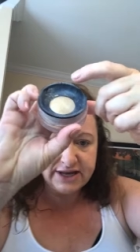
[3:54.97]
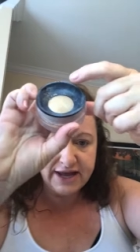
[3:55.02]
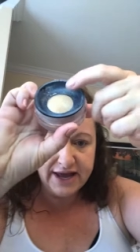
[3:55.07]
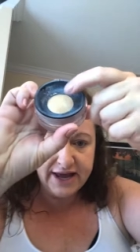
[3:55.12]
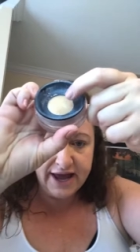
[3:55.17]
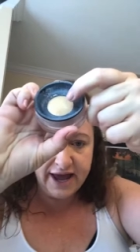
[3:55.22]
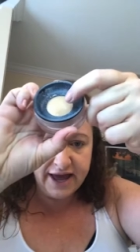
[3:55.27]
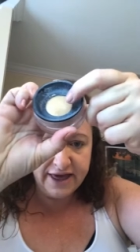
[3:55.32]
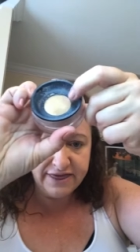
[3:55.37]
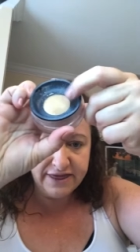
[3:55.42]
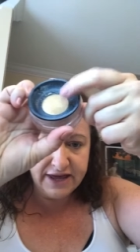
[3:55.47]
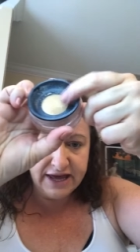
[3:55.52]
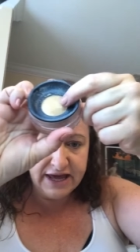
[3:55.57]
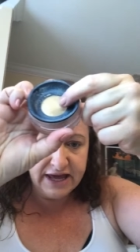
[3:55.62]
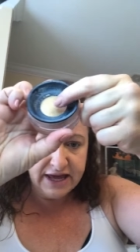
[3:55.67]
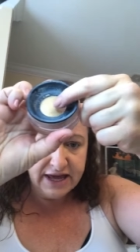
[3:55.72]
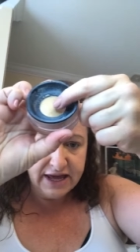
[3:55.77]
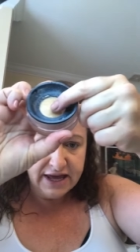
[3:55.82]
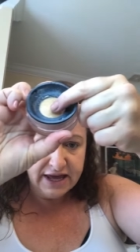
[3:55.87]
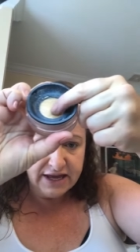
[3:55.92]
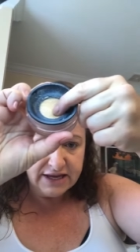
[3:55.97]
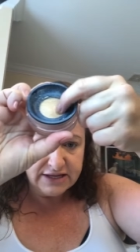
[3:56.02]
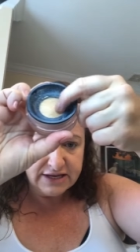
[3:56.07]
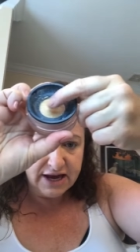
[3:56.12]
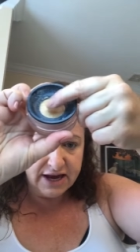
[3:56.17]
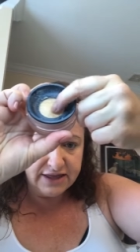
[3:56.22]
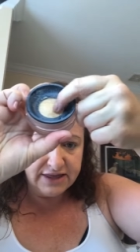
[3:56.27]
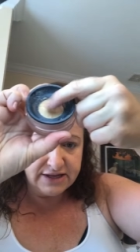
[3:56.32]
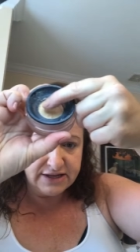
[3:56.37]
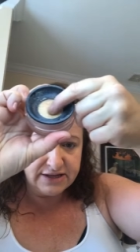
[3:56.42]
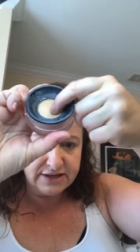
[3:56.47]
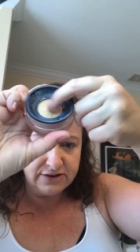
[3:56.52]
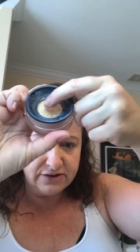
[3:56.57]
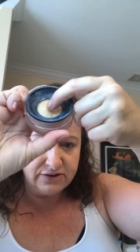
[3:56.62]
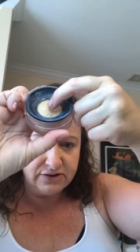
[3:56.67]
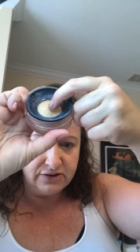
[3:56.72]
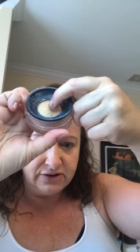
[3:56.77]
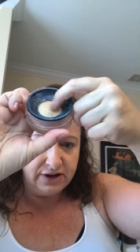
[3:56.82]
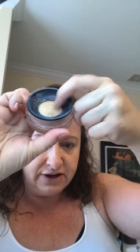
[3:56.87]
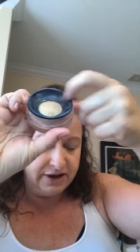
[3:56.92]
hey Kathy, it's got this
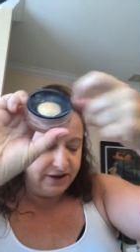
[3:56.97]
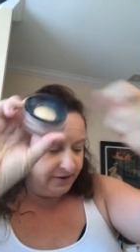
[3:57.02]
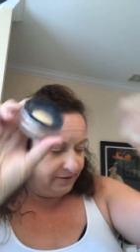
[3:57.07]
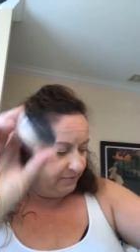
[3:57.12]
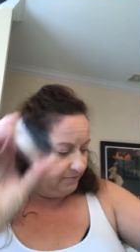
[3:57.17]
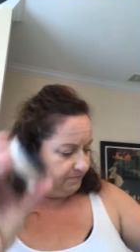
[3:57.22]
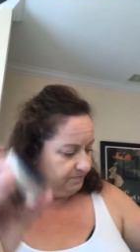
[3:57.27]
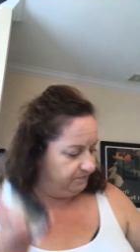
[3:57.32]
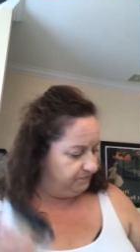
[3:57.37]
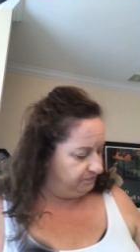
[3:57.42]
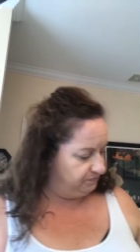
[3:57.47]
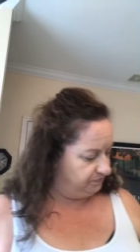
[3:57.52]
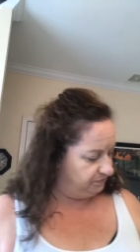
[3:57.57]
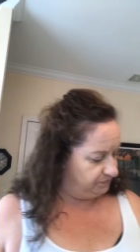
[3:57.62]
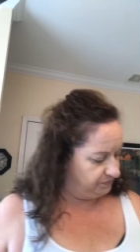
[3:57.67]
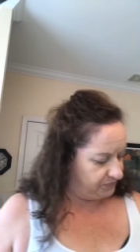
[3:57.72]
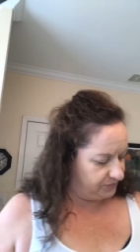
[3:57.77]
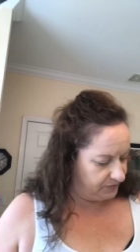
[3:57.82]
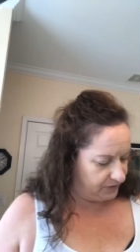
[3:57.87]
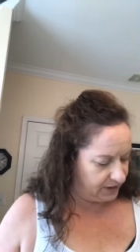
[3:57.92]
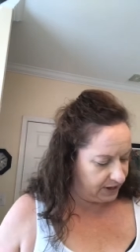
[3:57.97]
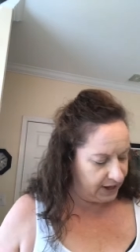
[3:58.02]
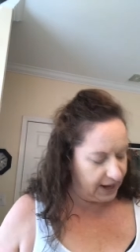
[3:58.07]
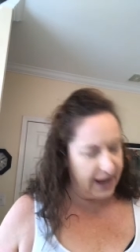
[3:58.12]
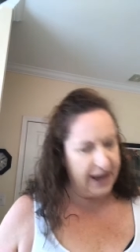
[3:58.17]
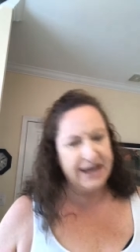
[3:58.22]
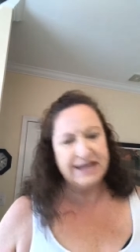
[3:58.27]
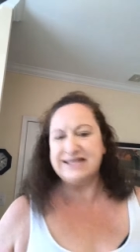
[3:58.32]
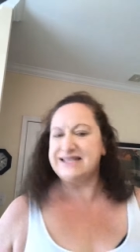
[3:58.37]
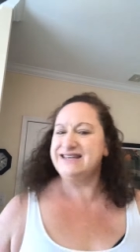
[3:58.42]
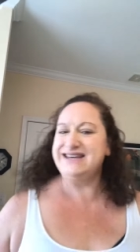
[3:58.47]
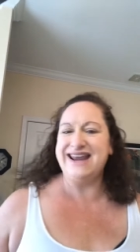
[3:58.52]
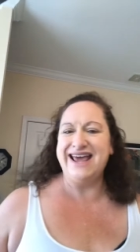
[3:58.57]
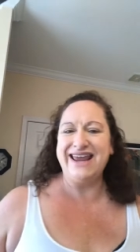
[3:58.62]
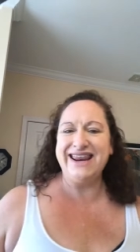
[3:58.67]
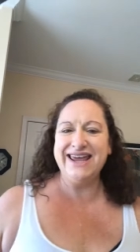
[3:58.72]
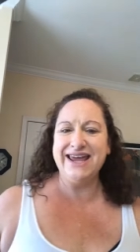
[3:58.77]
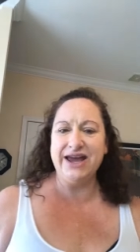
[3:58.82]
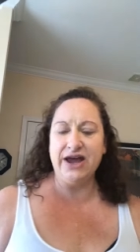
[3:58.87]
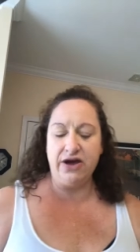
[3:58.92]
little um, I guess,
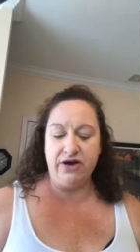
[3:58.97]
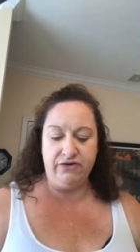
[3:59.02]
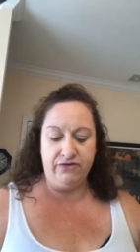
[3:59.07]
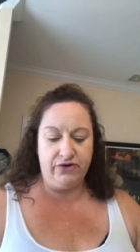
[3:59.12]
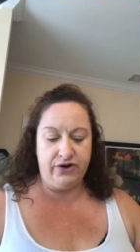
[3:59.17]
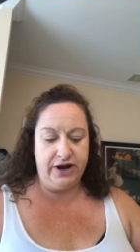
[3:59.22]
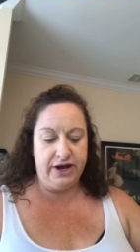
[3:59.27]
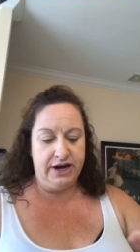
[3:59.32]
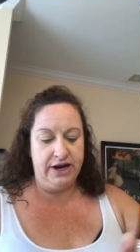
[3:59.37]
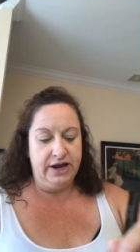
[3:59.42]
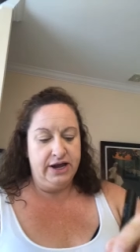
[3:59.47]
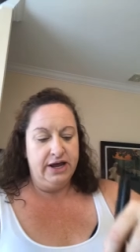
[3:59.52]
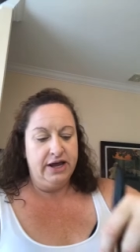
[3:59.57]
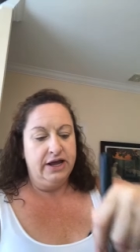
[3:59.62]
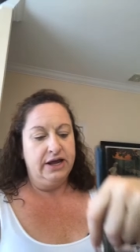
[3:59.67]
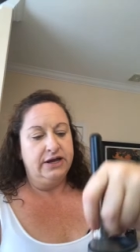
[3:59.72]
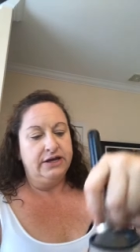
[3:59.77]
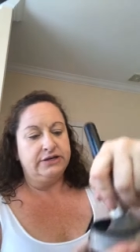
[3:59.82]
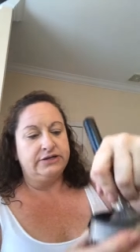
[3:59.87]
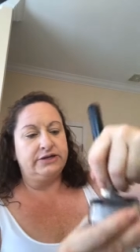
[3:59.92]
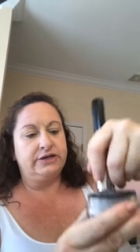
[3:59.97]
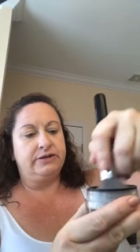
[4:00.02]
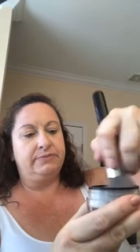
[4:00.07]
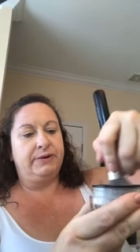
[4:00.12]
netting over it so the